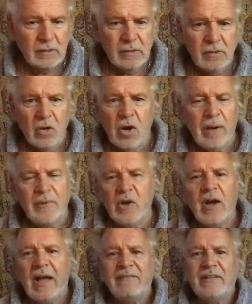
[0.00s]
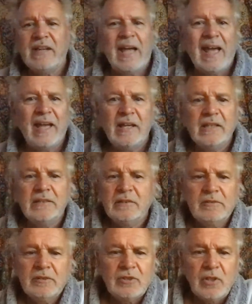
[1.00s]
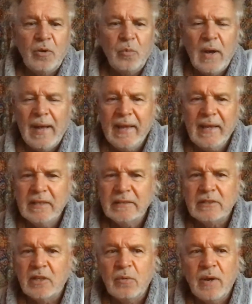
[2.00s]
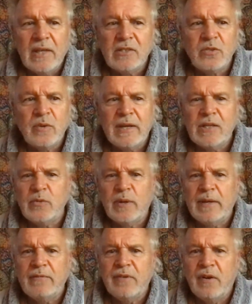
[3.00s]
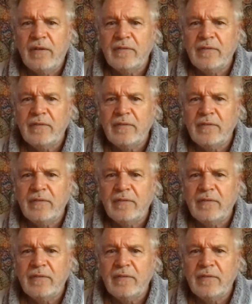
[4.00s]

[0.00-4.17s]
Oh, I'm not having that. There's no way. There's no way it's 2025.